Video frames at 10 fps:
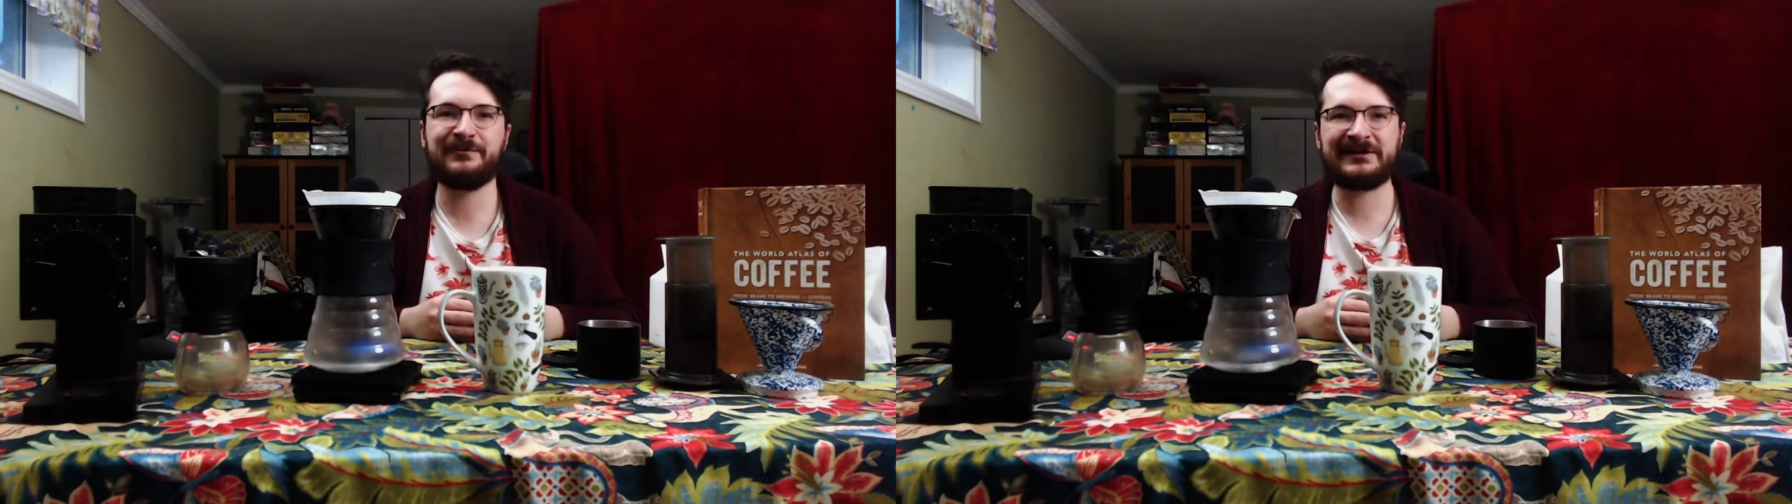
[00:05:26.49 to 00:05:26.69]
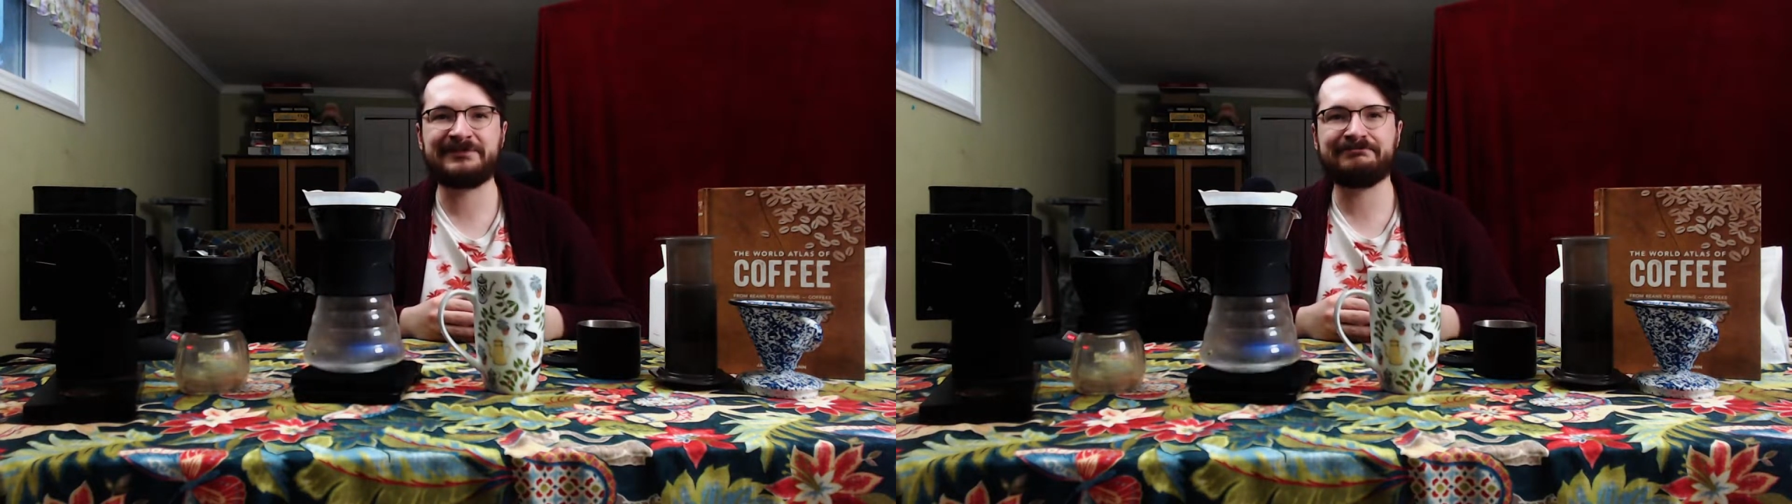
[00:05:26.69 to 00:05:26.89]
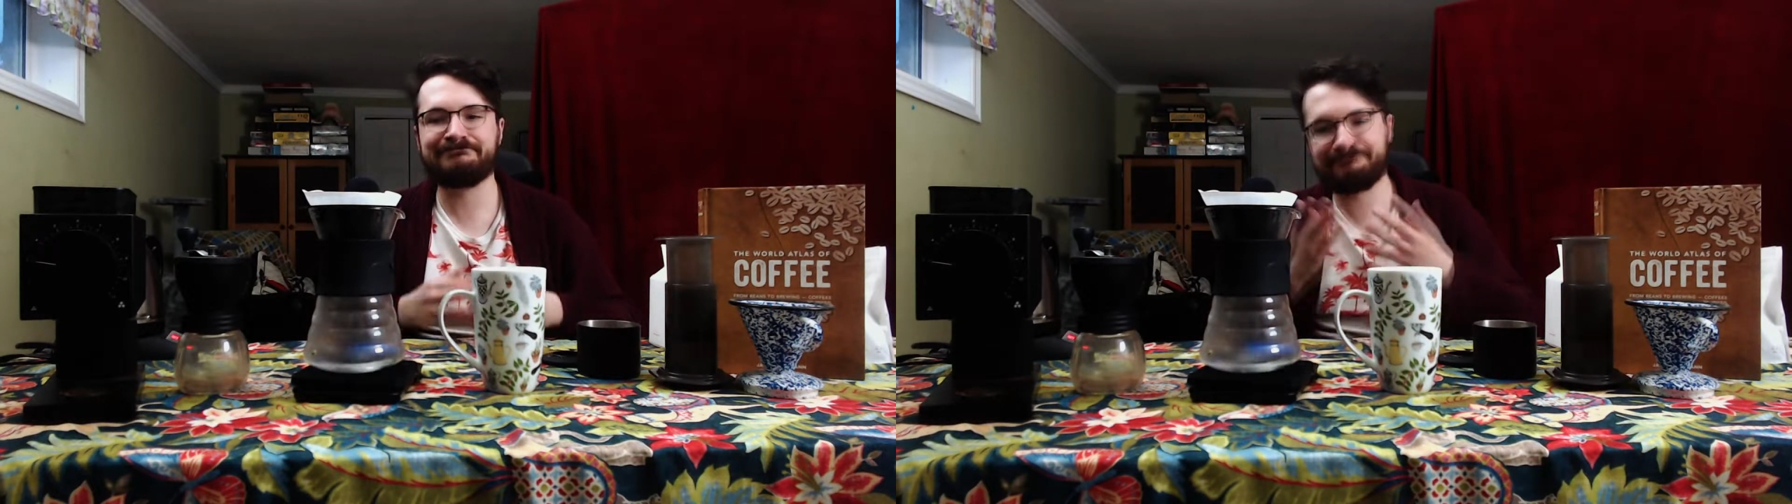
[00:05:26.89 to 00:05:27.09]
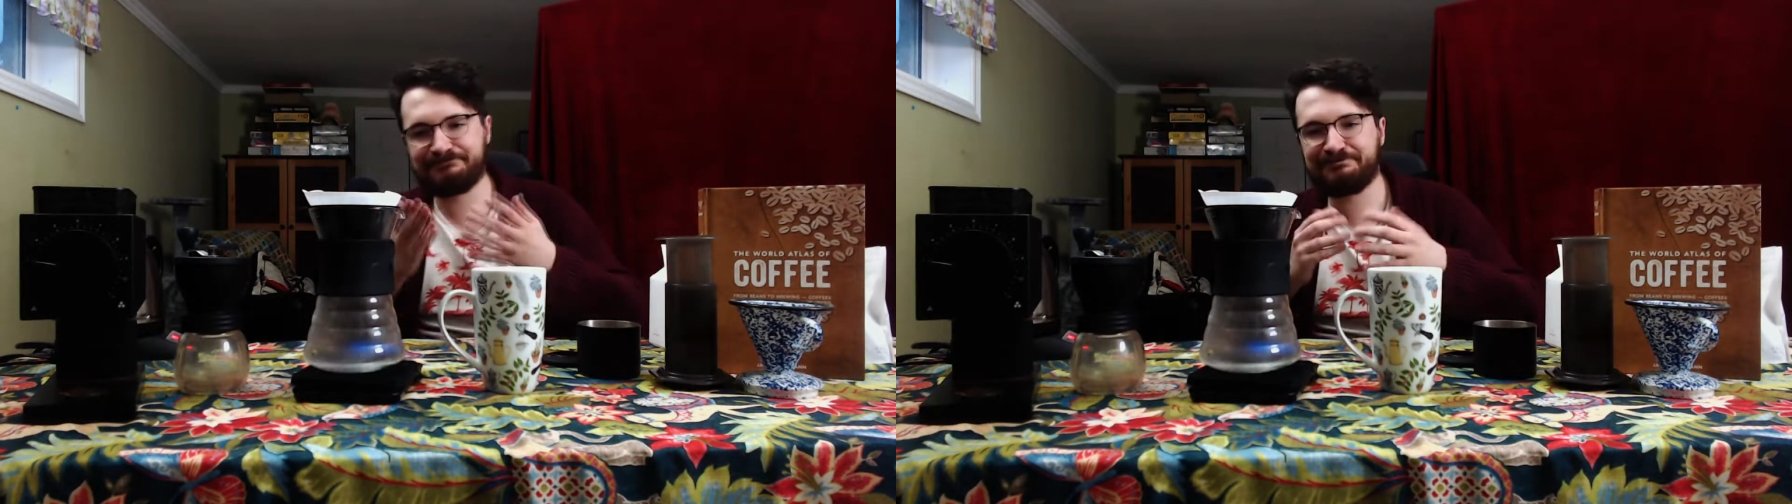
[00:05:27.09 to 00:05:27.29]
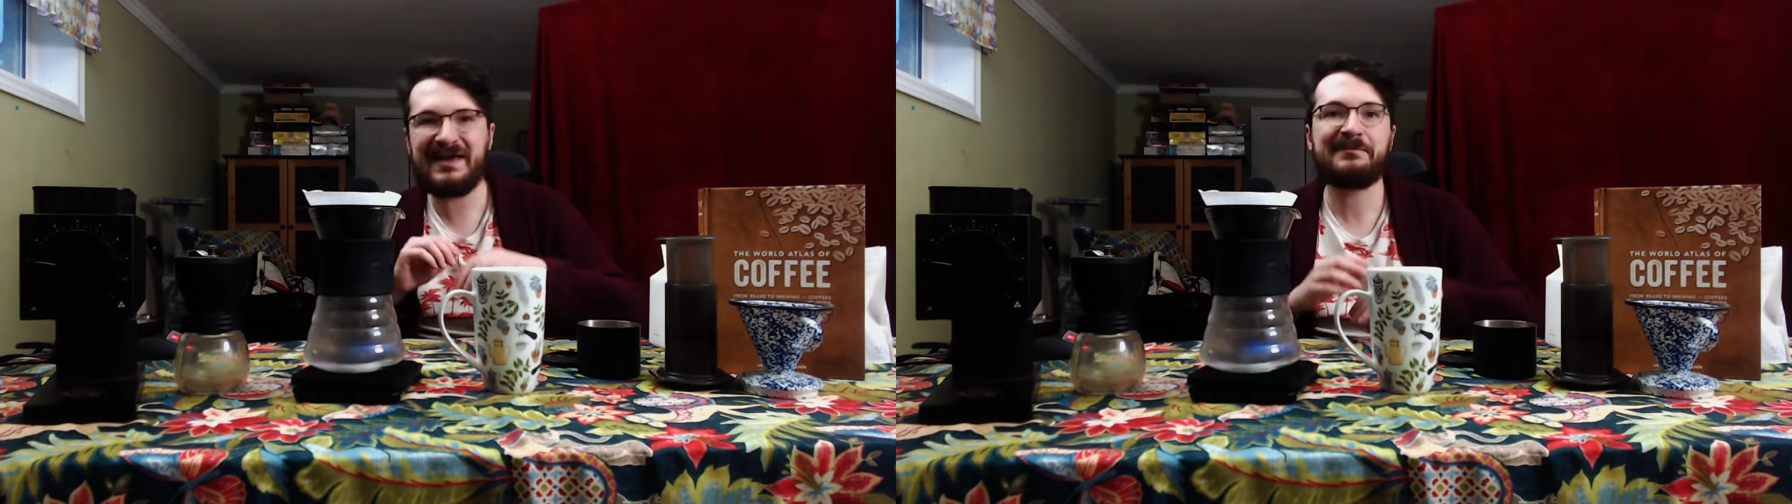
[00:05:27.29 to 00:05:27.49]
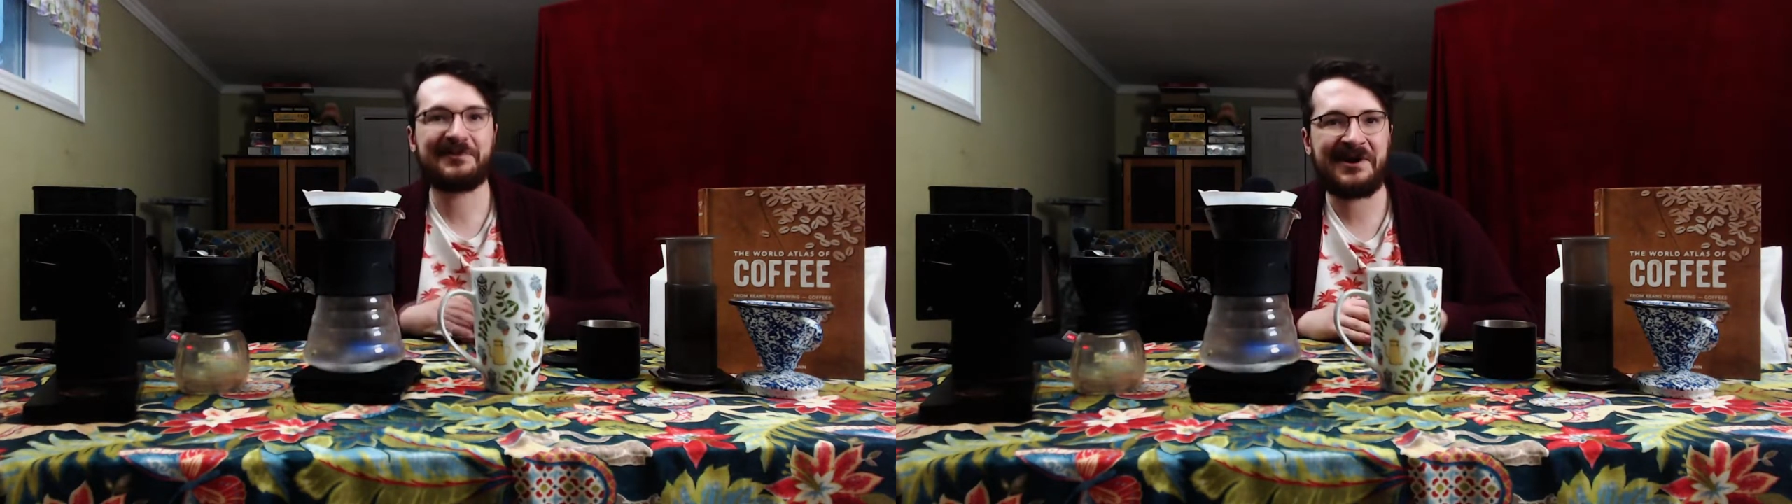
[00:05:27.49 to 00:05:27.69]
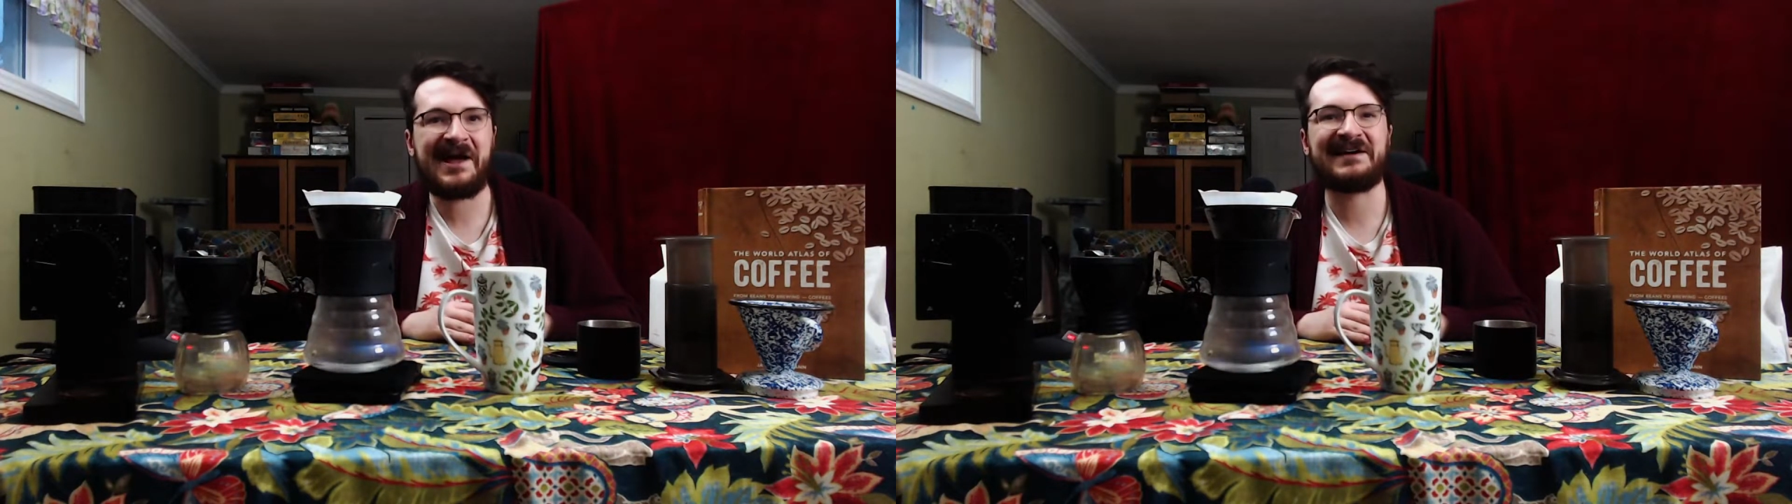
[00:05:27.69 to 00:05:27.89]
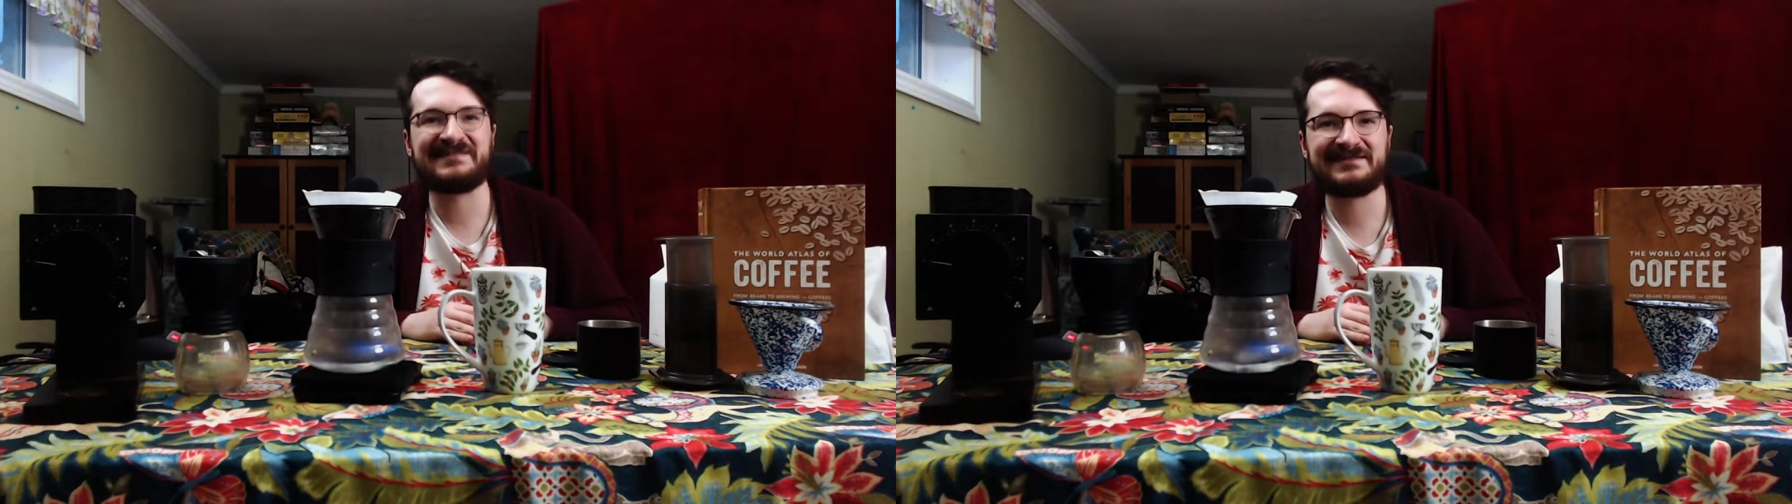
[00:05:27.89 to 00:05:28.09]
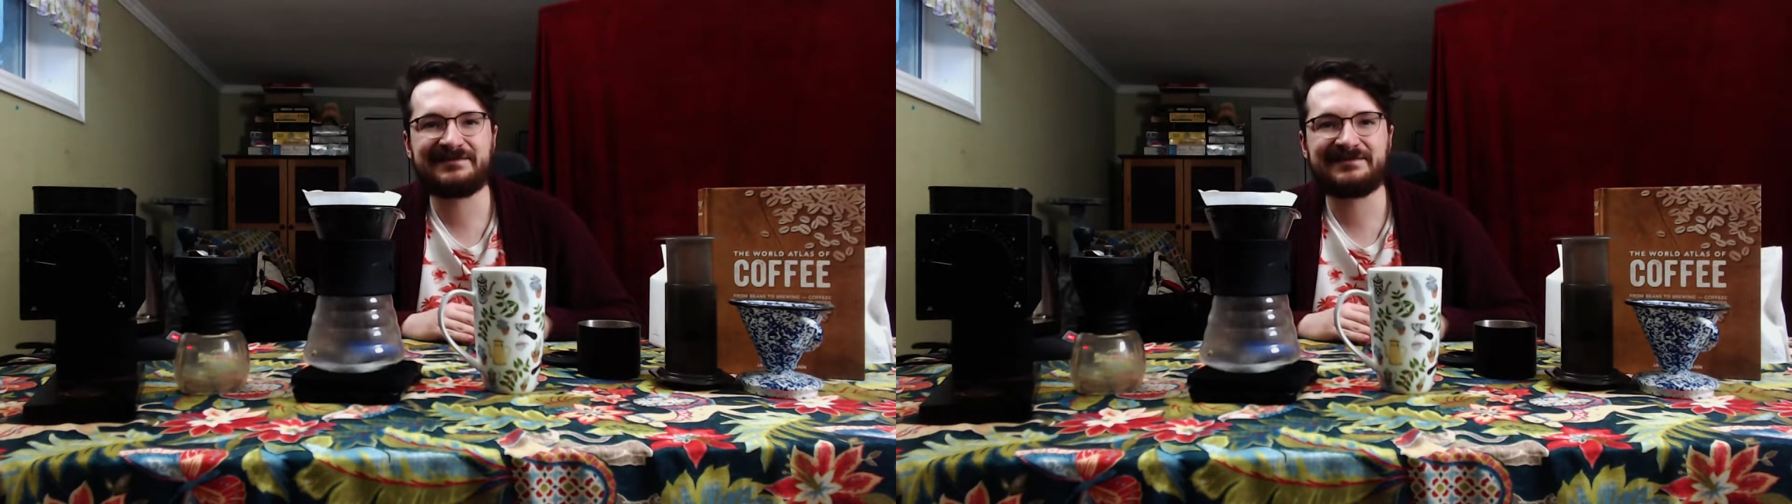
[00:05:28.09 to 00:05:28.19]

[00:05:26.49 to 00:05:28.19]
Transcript: well, paper has.